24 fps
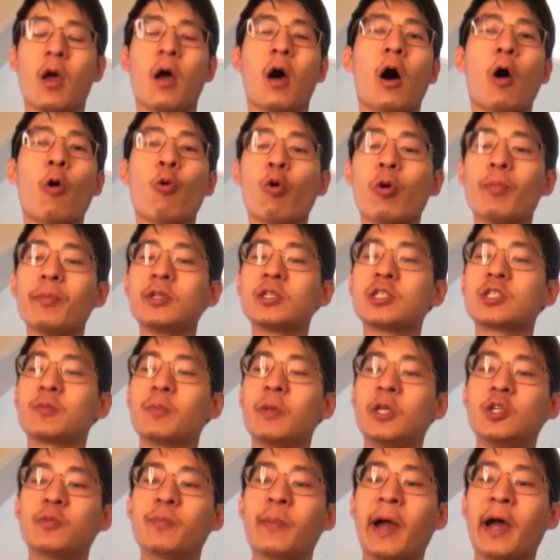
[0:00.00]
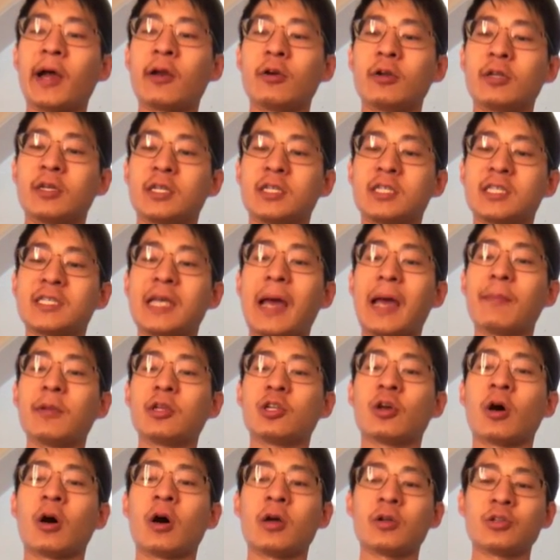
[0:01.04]
A woman's speech pattern can
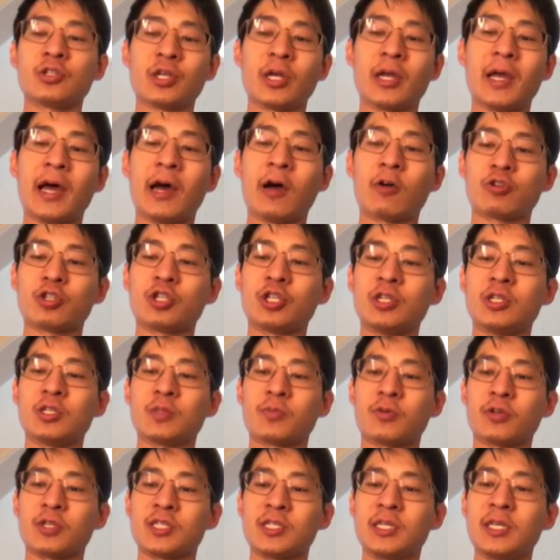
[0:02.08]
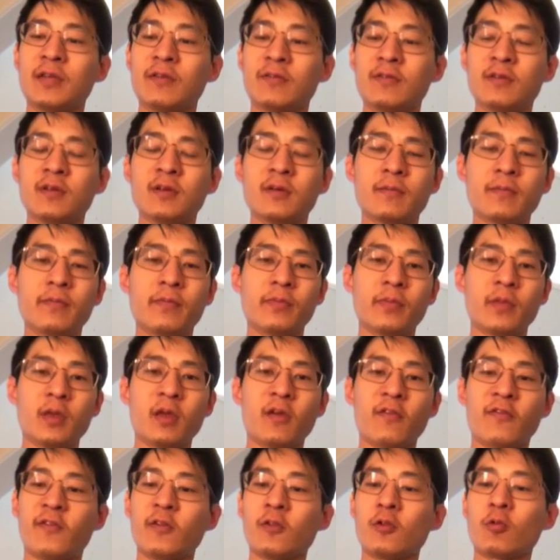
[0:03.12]
sabotage how she is perceived.
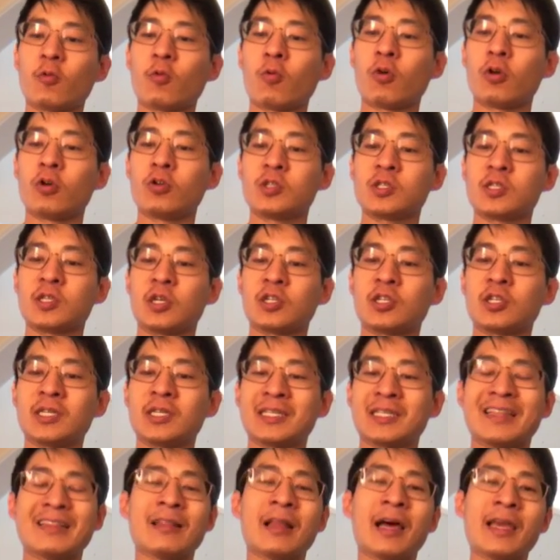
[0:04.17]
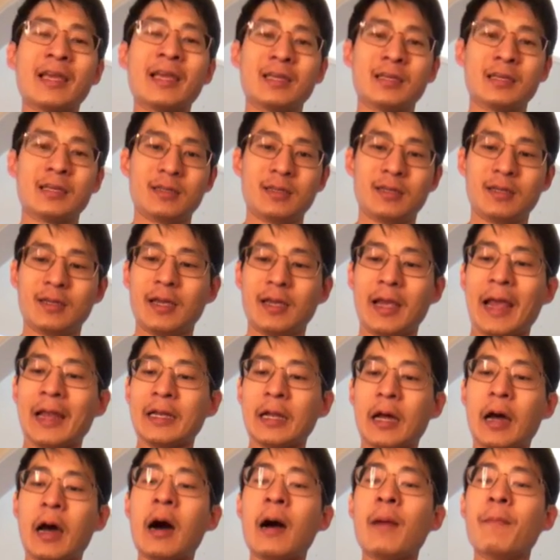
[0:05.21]
Filler words such as like and
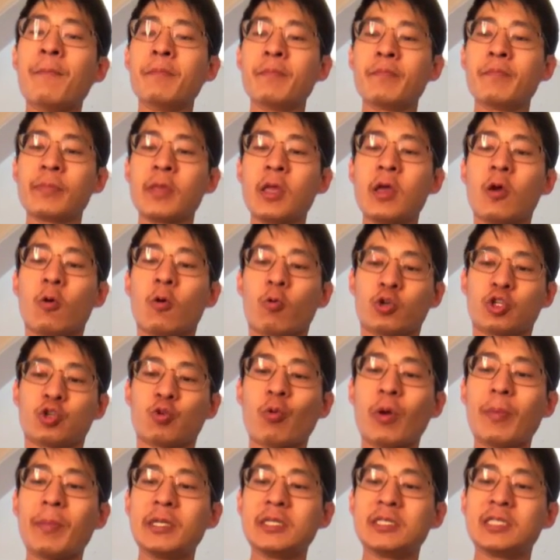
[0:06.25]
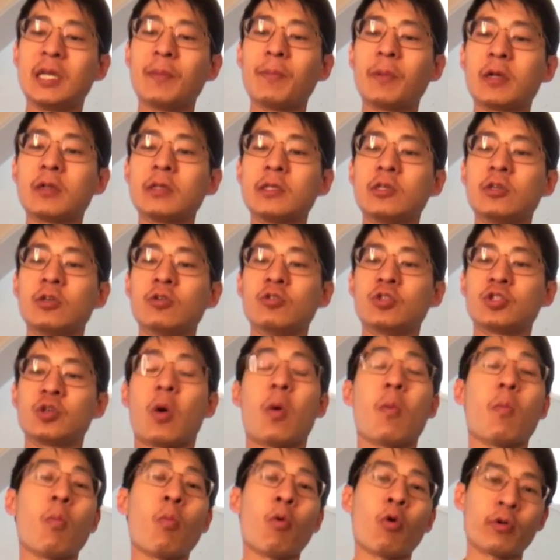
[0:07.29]
which women typically use
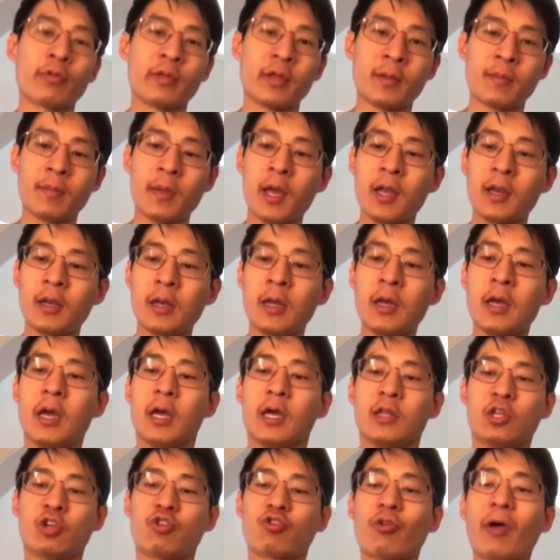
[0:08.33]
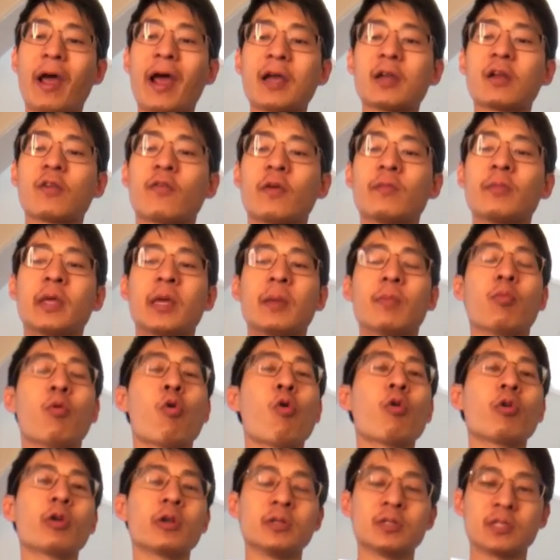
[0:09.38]
more than men, detract from the
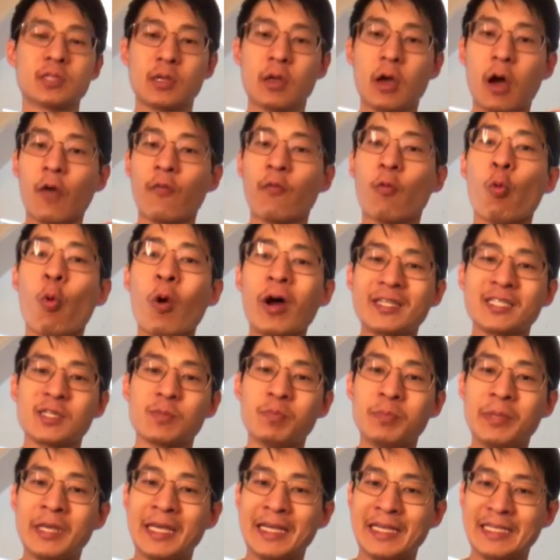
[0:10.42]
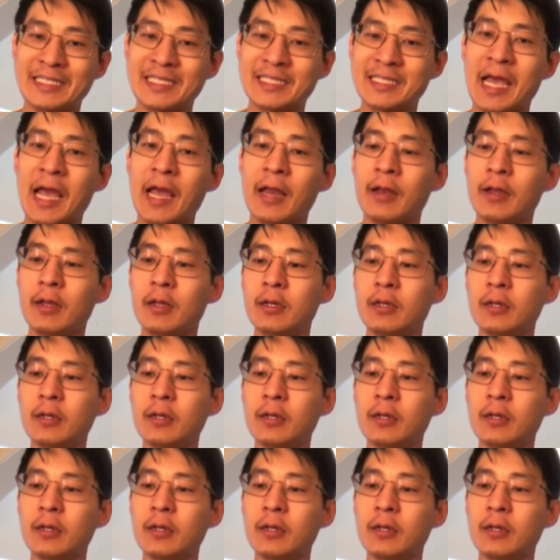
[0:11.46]
importance of what's being said.